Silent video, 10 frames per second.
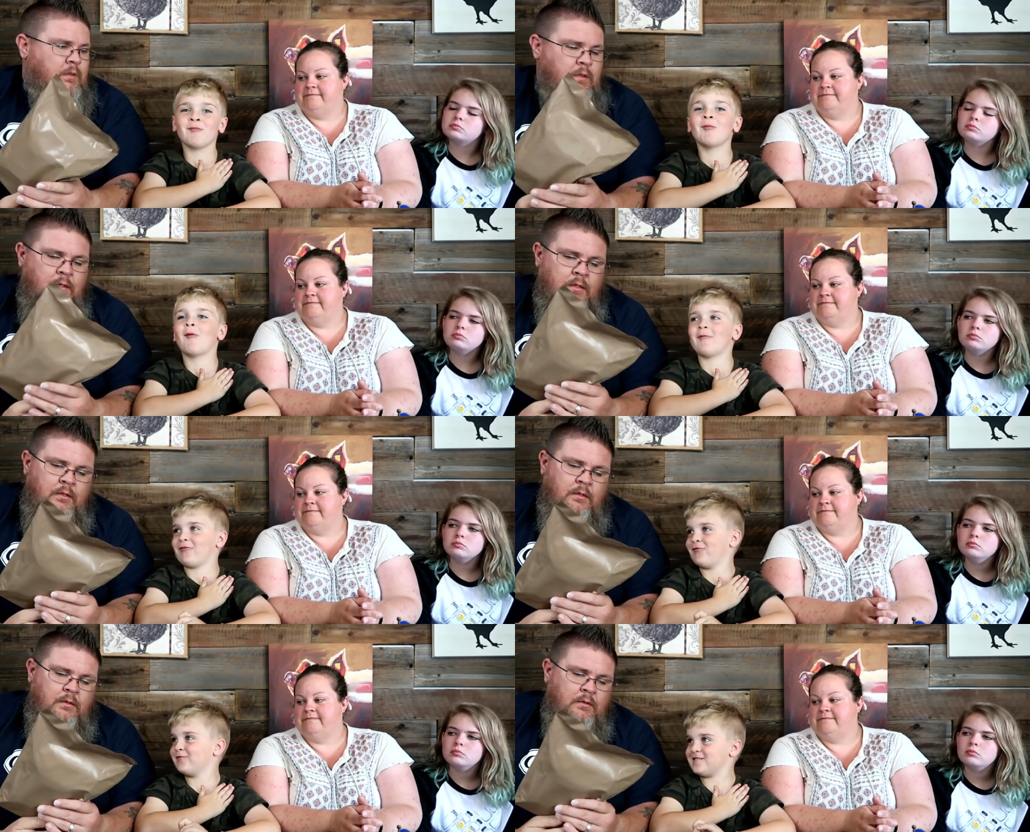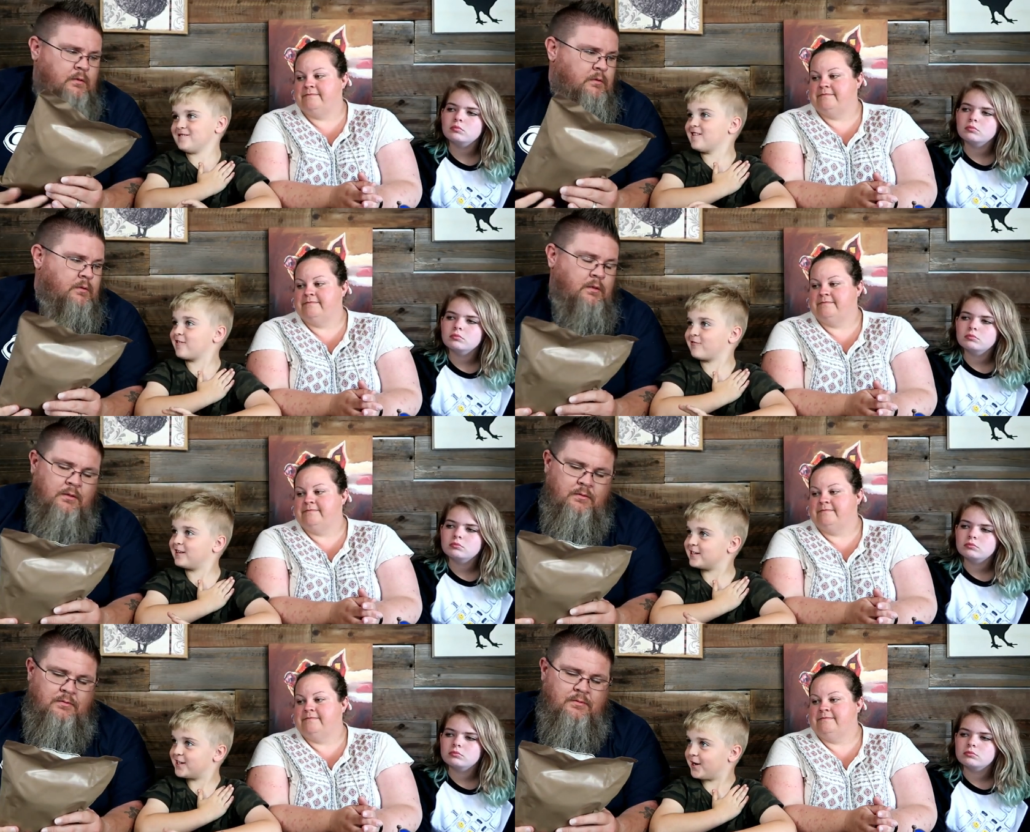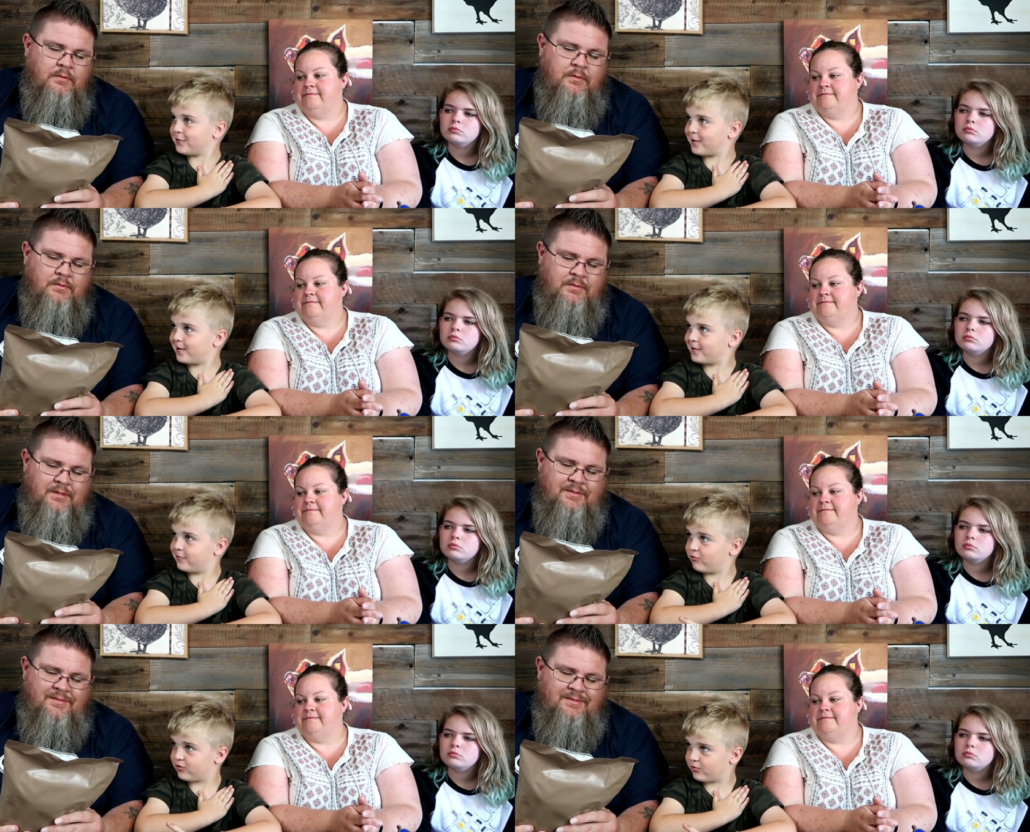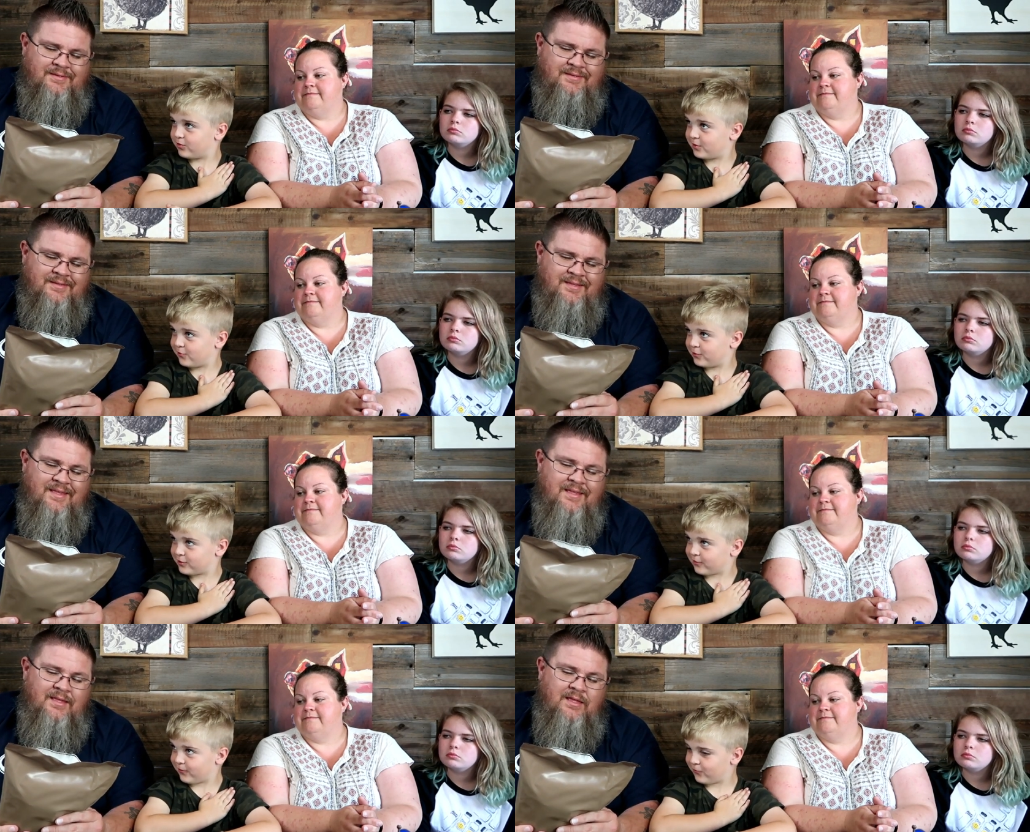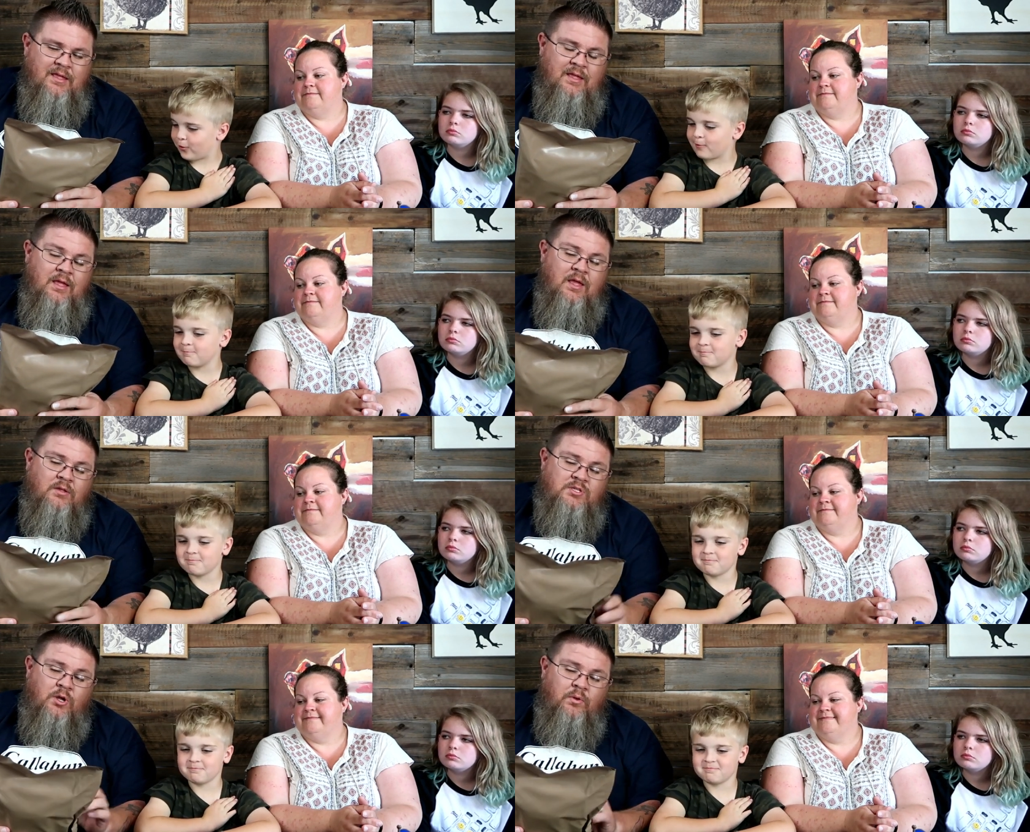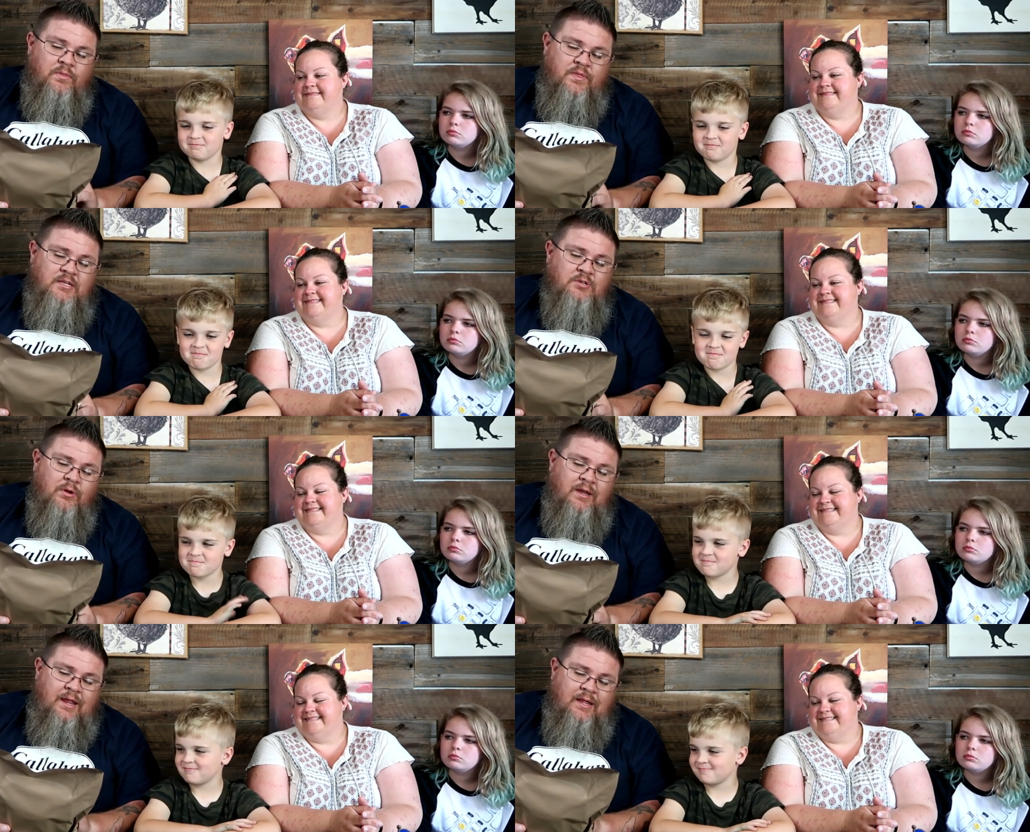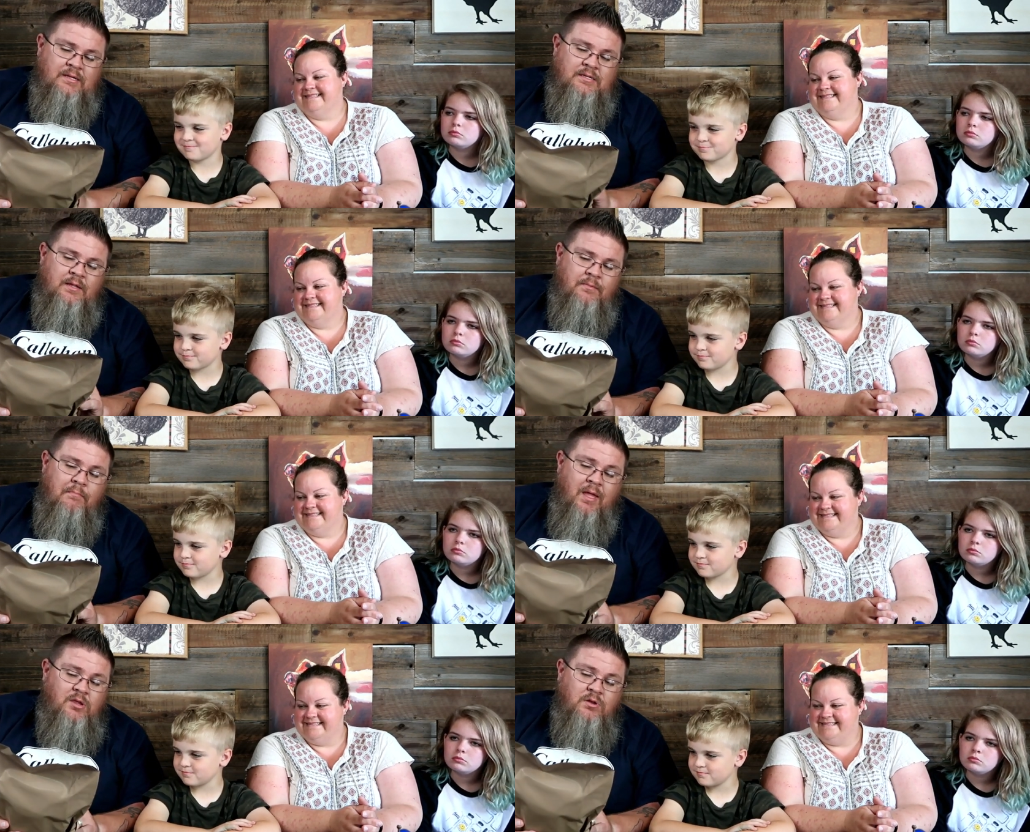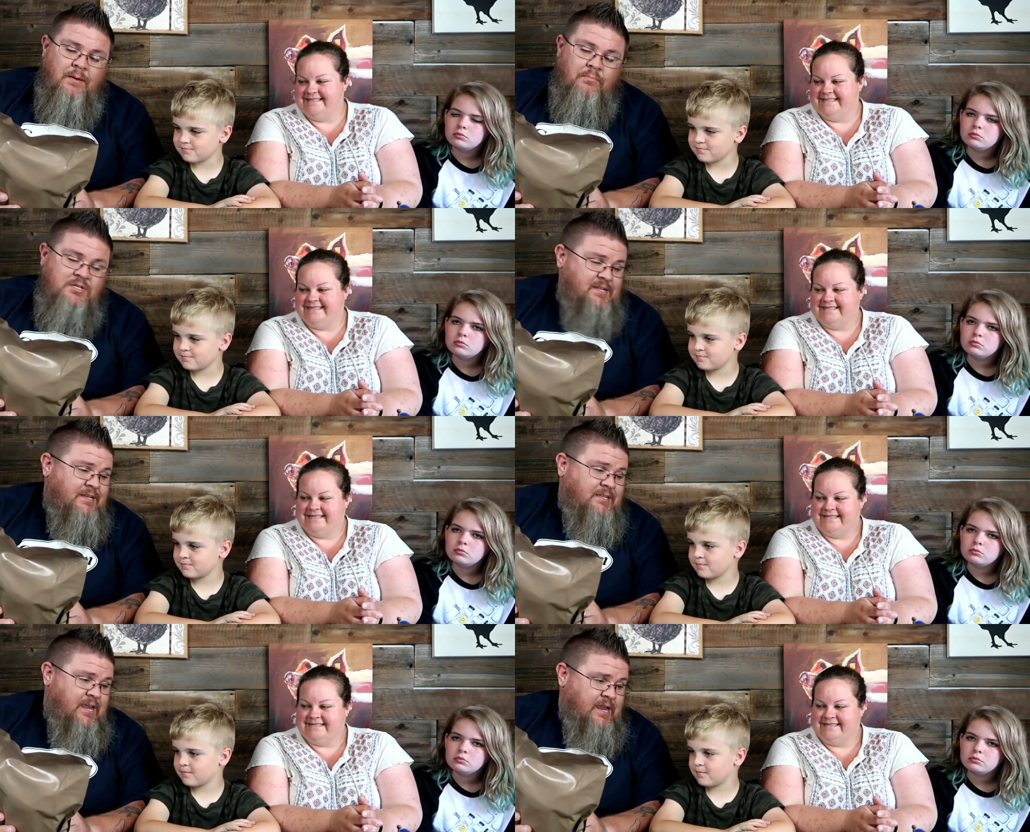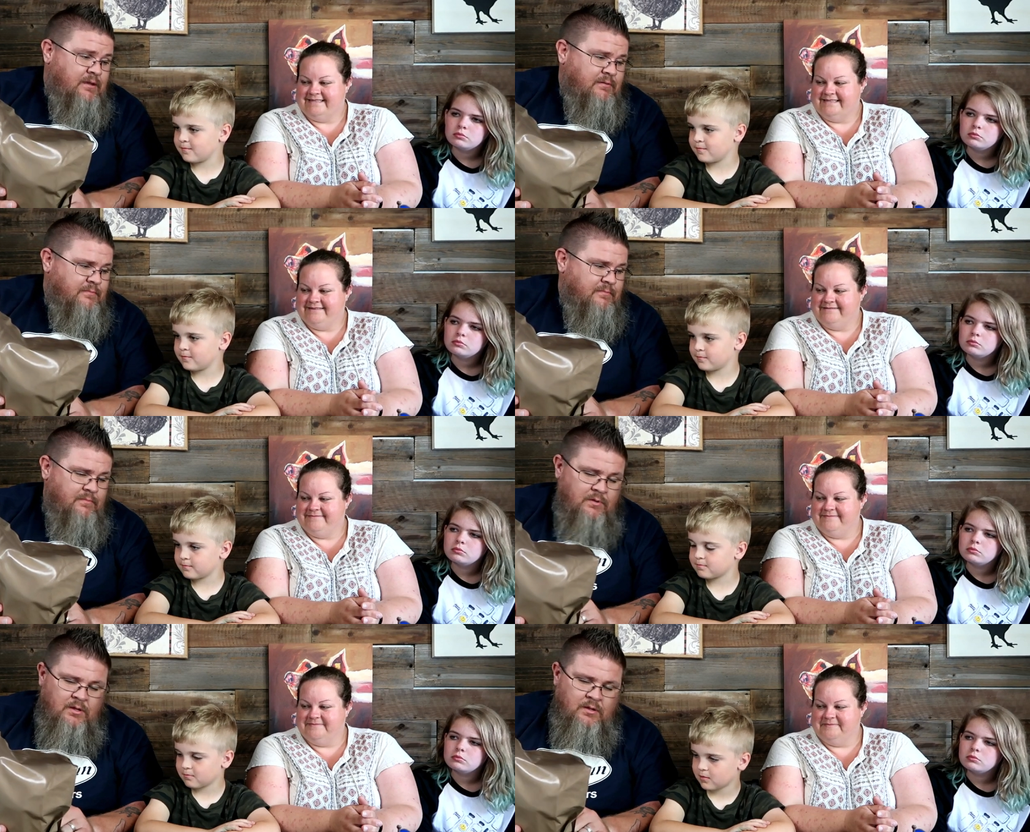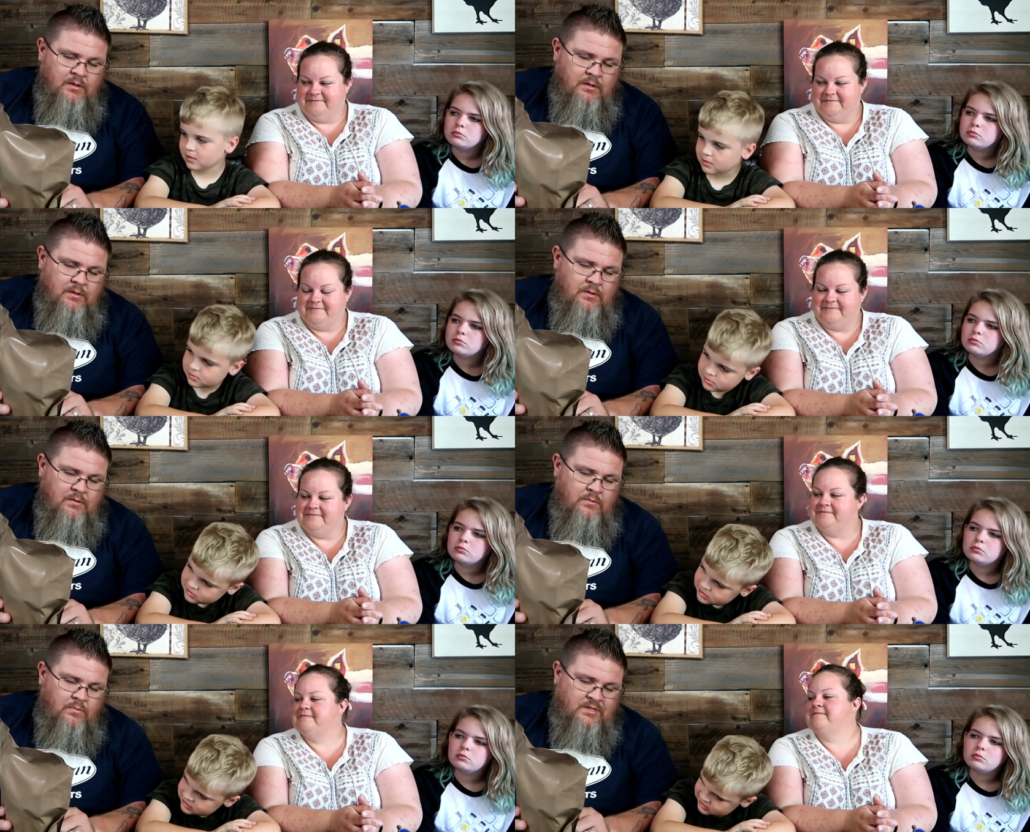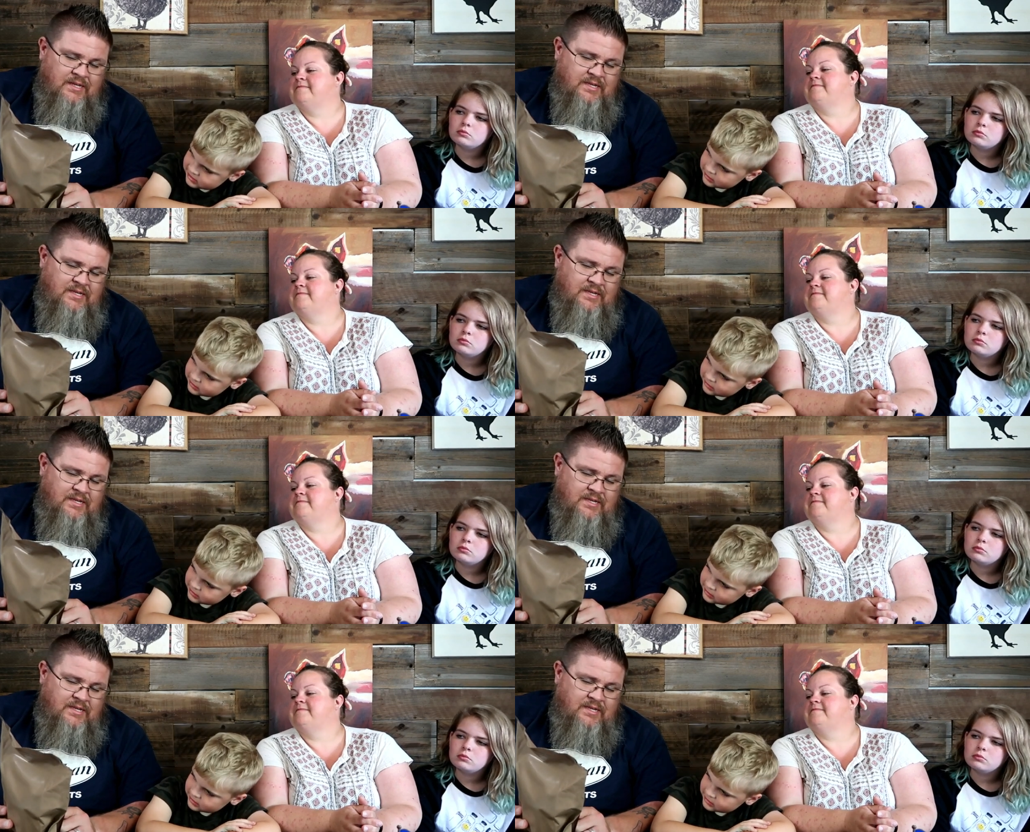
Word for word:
Speaker 1: which is the explanation on the
Speaker 2: So this one is menu number sixteen. What's that